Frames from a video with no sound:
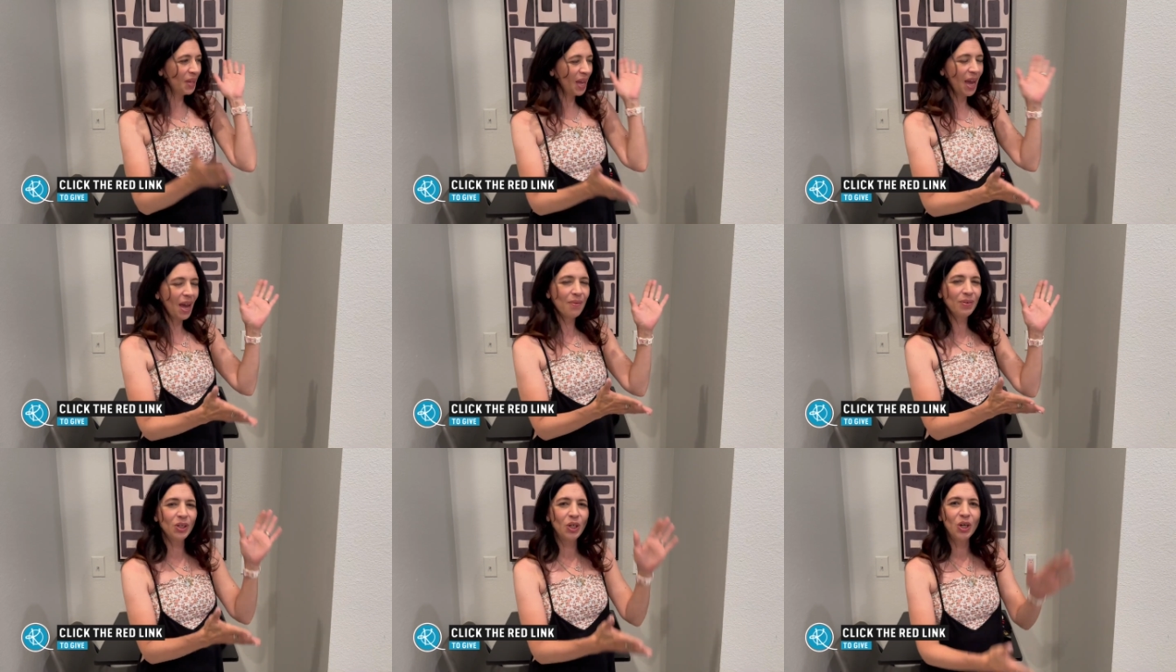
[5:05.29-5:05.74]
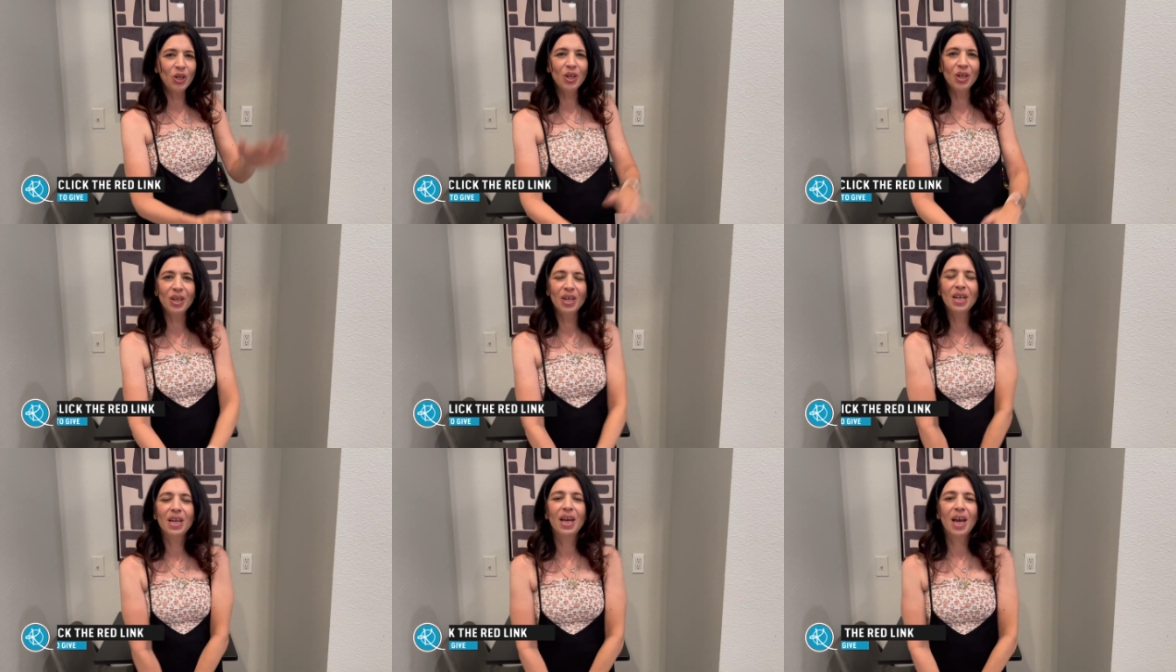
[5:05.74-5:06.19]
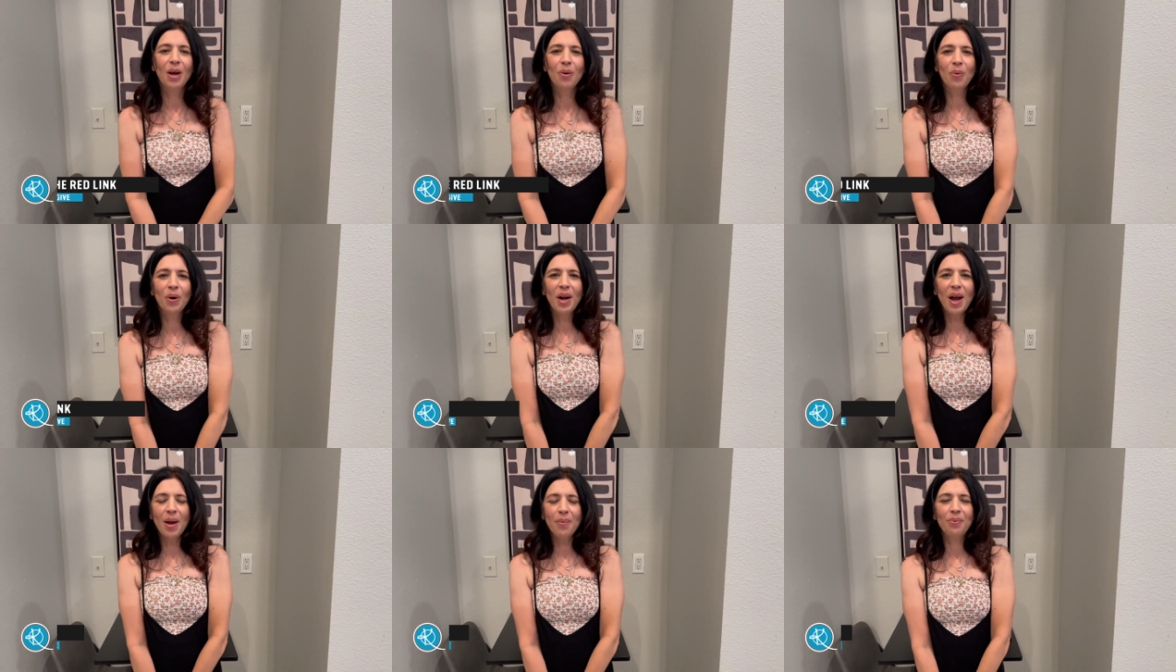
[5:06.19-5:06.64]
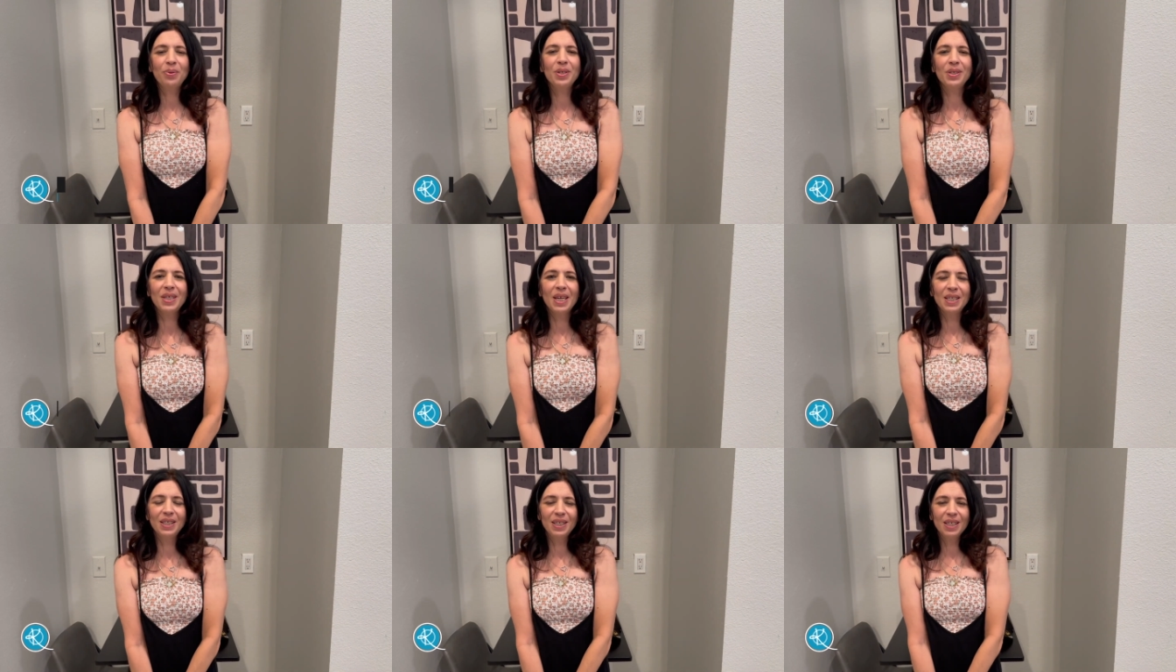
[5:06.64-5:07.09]
Have a look at what I
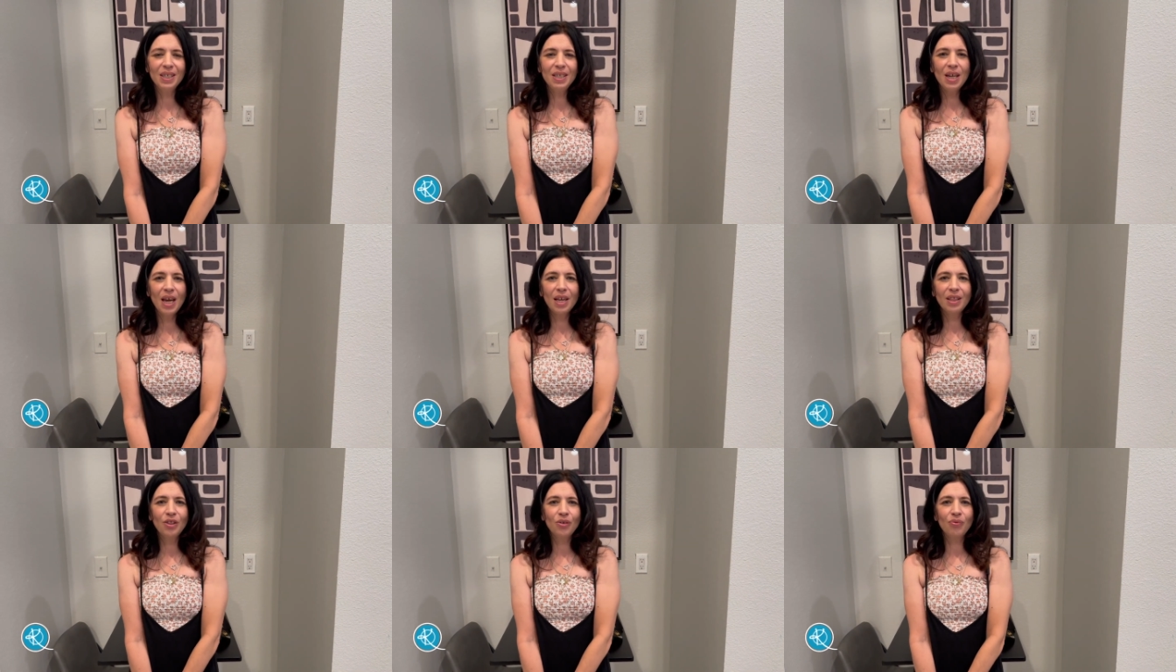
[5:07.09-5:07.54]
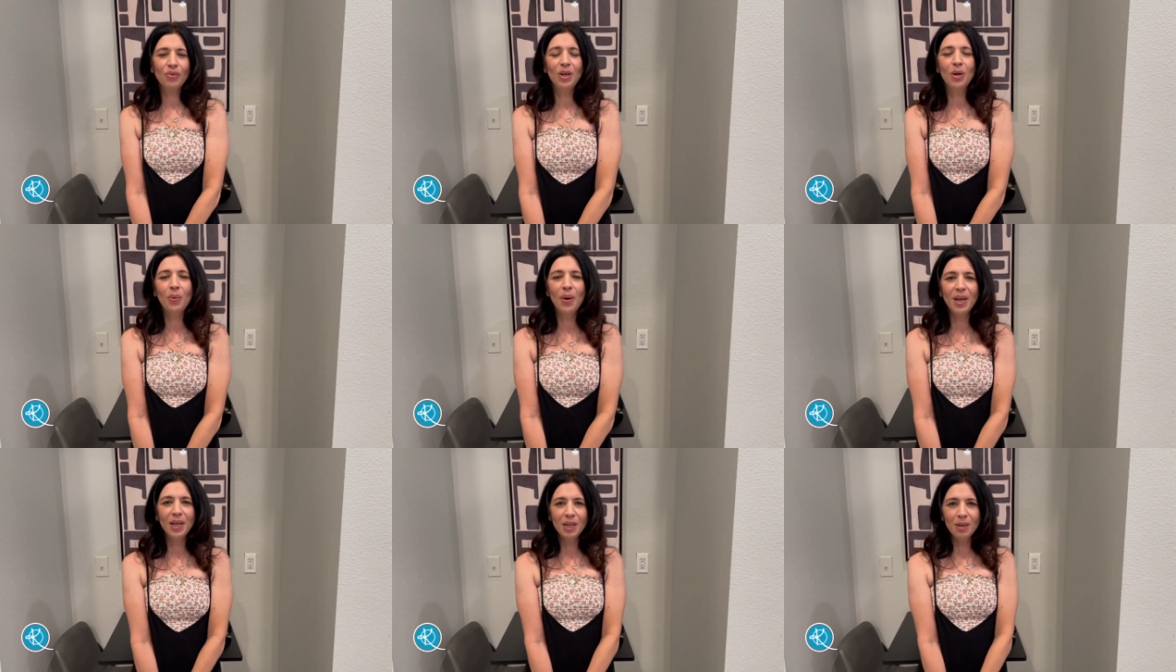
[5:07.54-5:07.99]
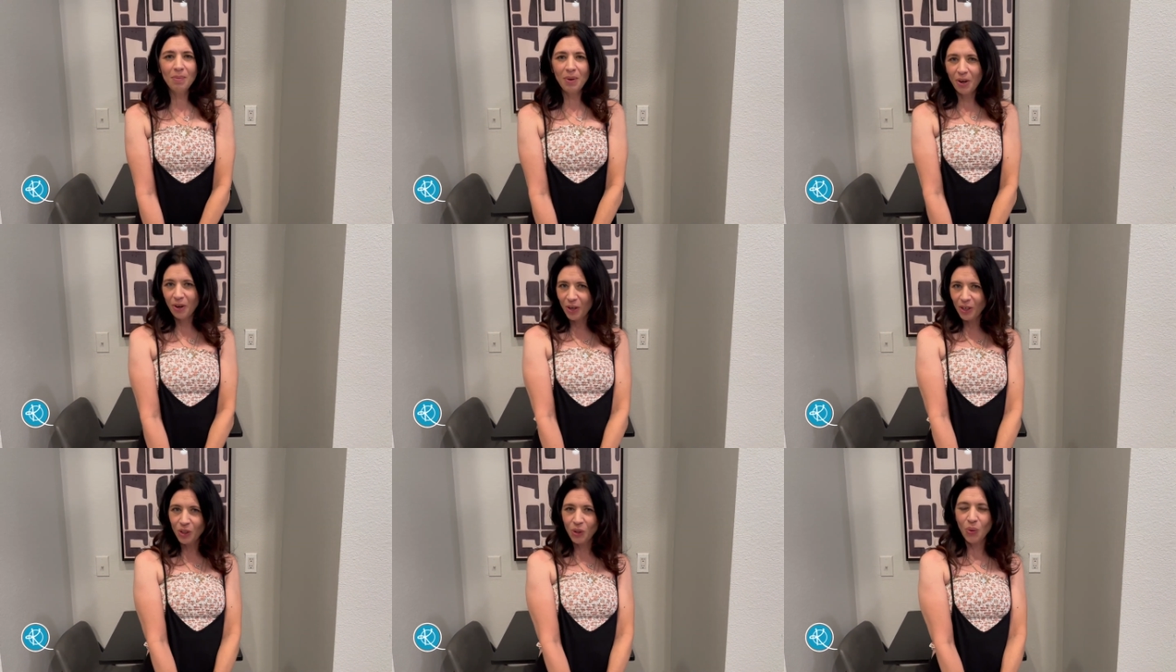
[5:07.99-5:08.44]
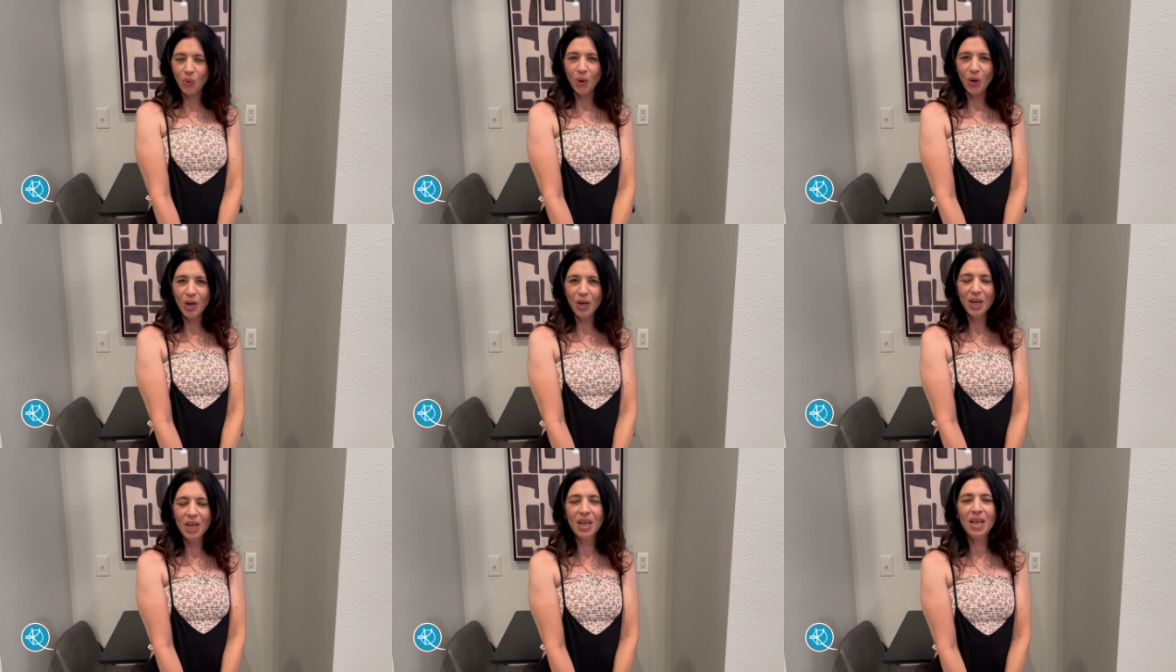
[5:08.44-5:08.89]
presented at the Reawaken America
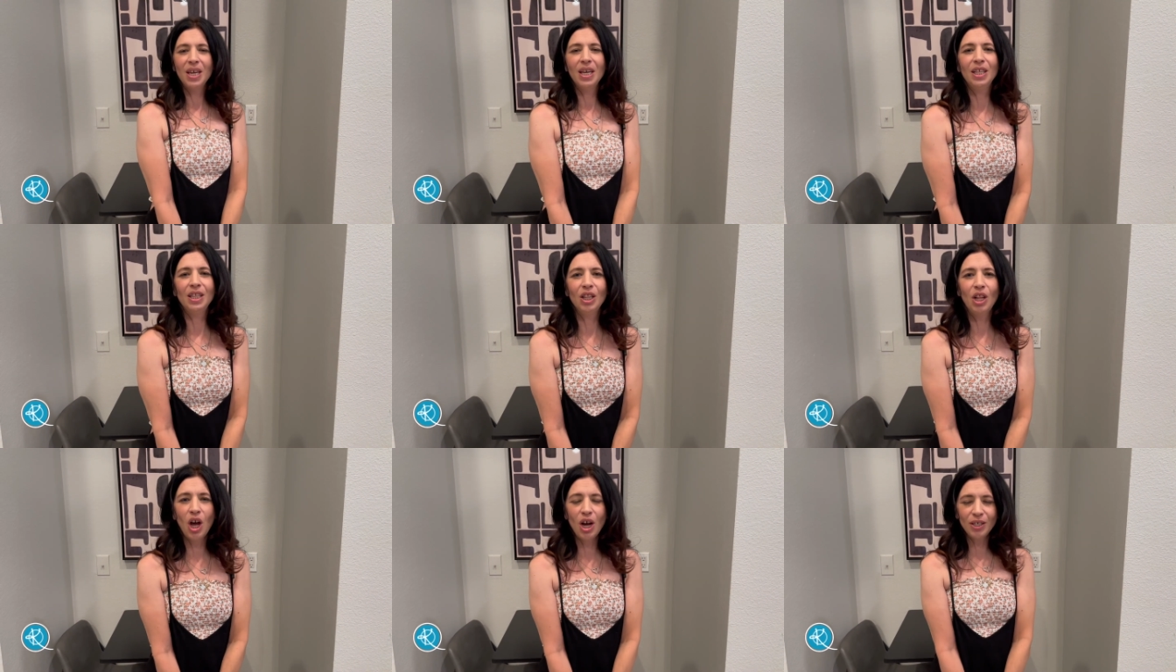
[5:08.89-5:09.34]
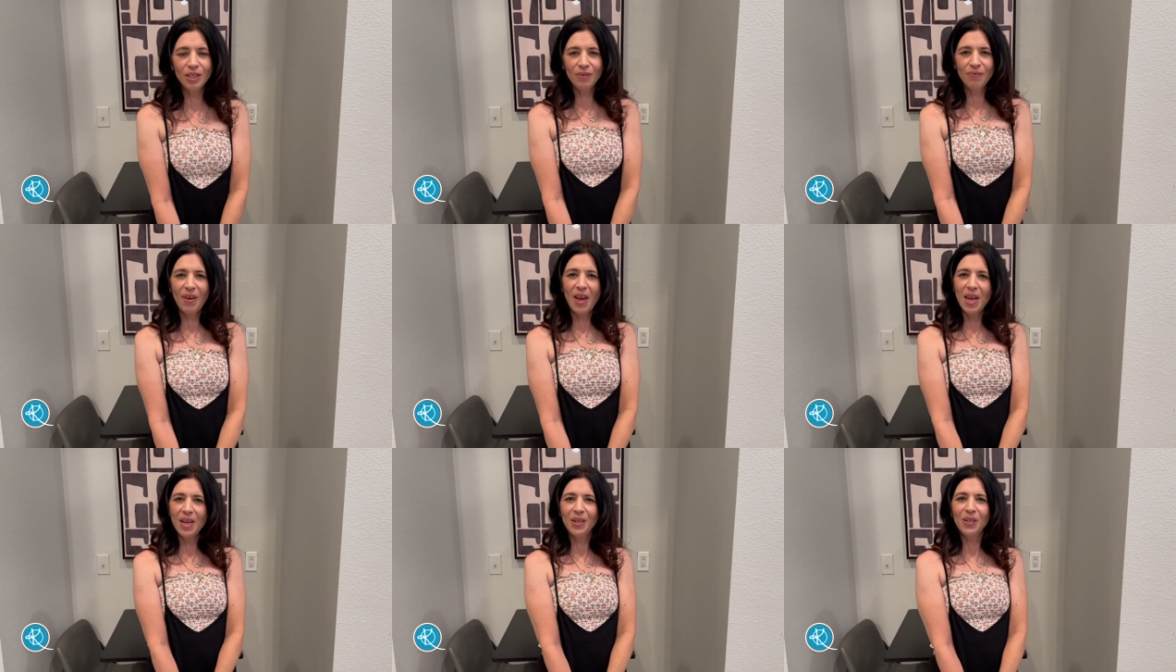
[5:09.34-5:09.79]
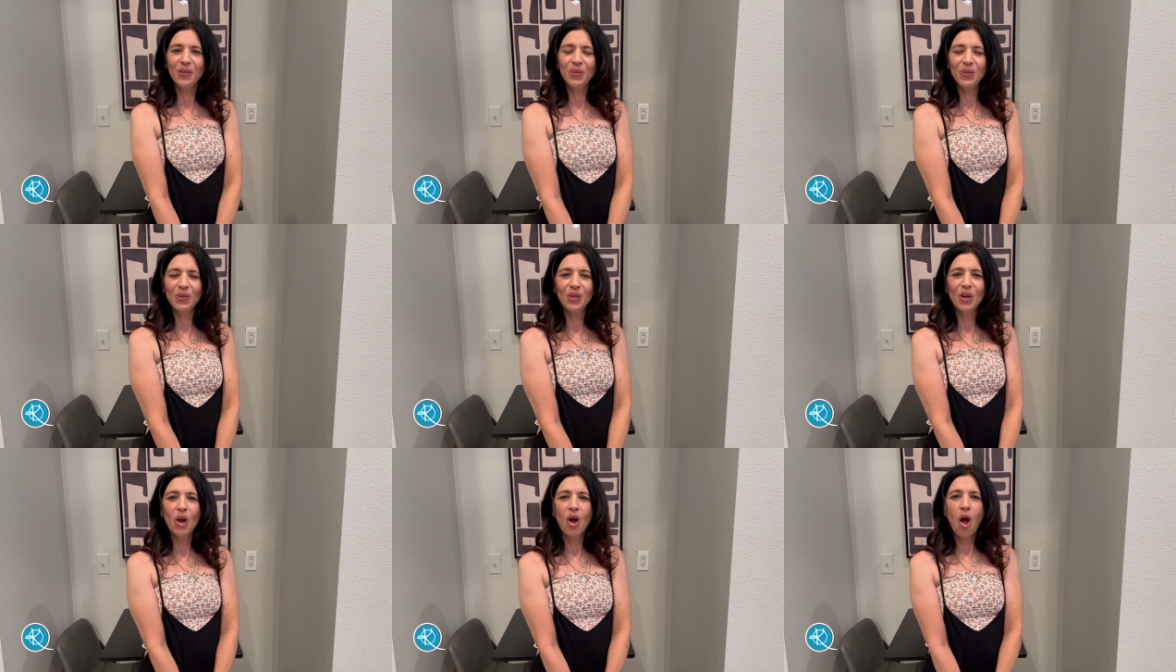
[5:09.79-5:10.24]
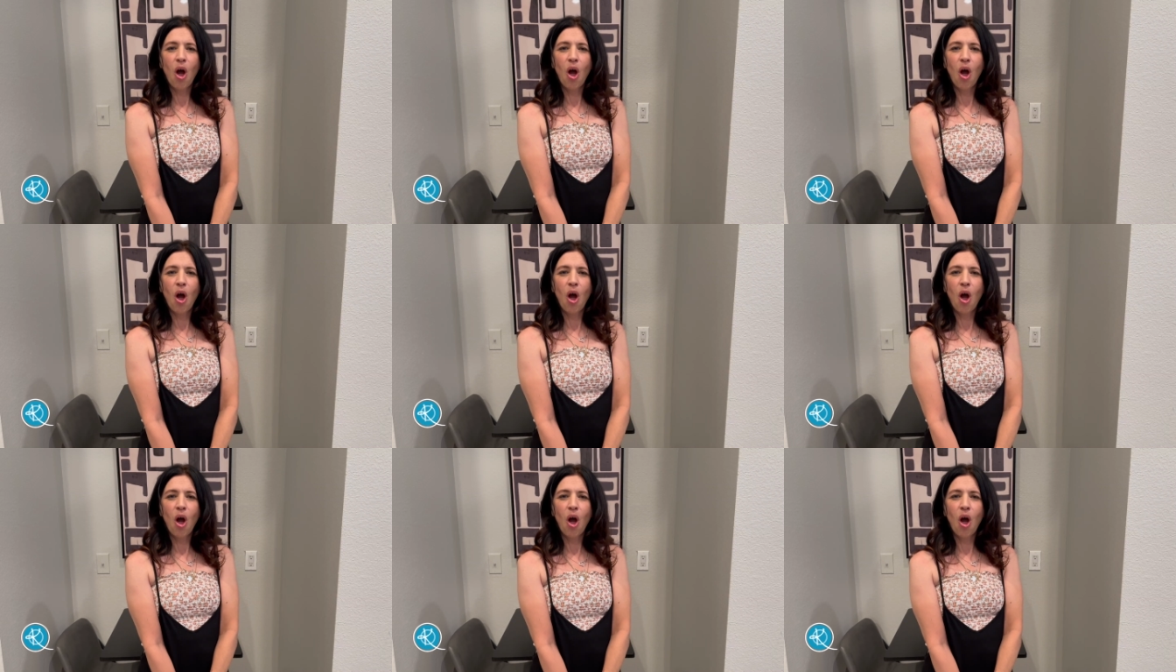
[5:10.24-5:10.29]
Tour in Las Vegas,